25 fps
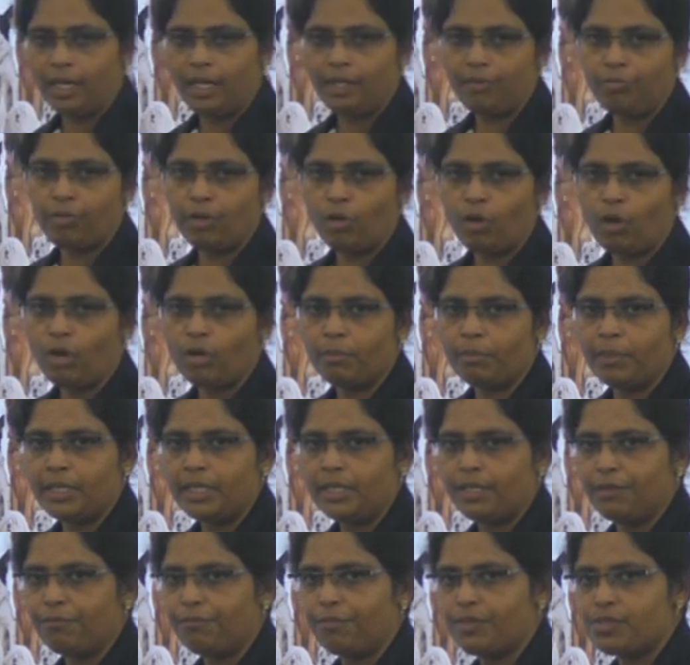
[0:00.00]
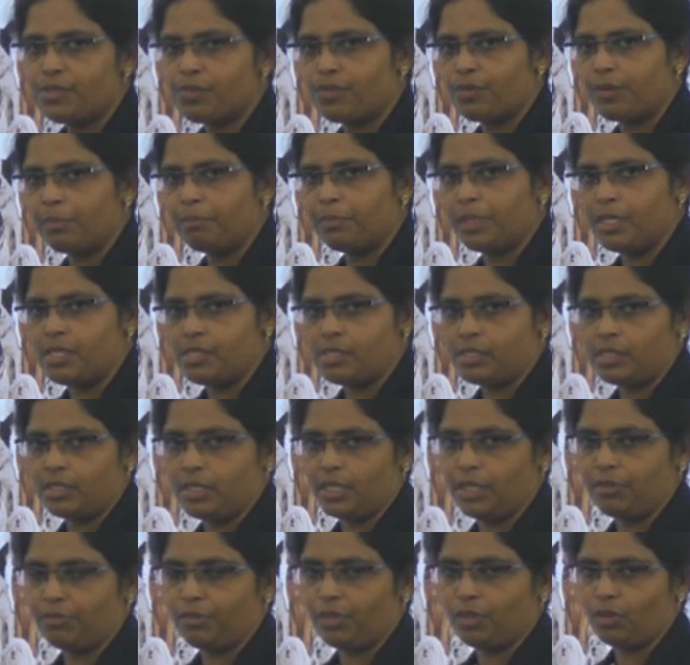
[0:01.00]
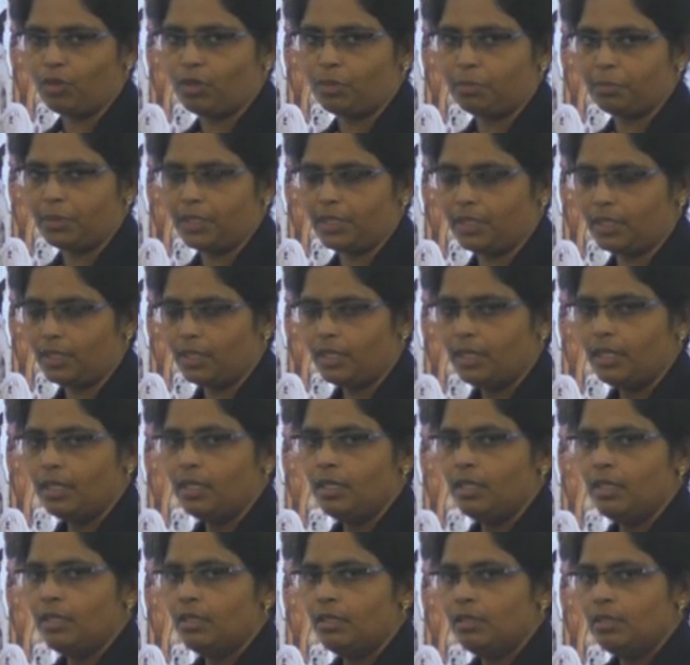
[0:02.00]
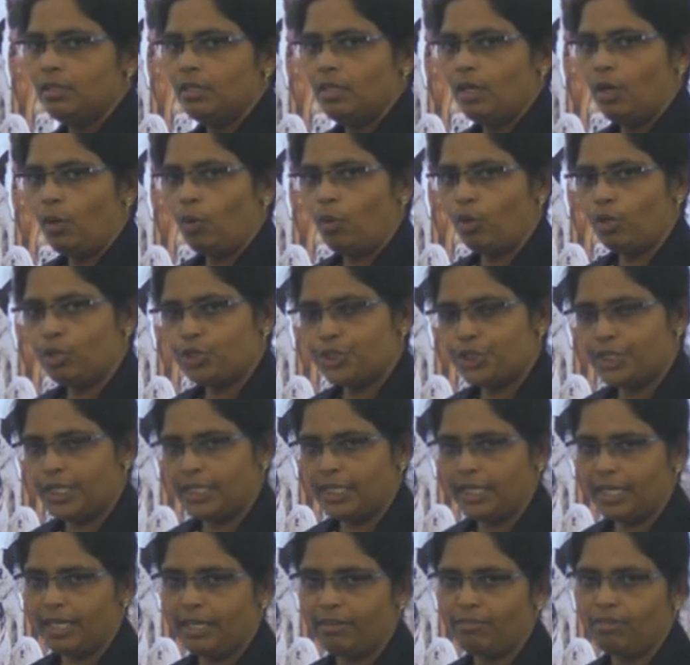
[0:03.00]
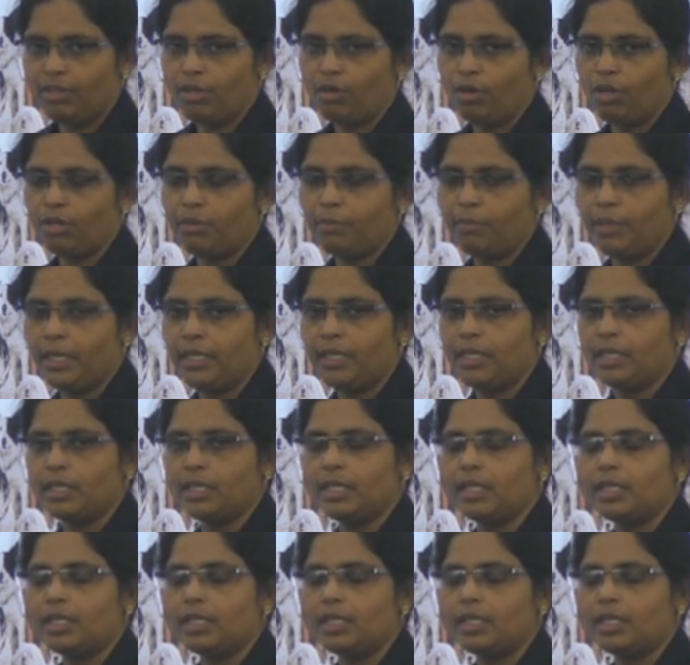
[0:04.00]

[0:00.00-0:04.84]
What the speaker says: environment differs from desert environment. Ocean environment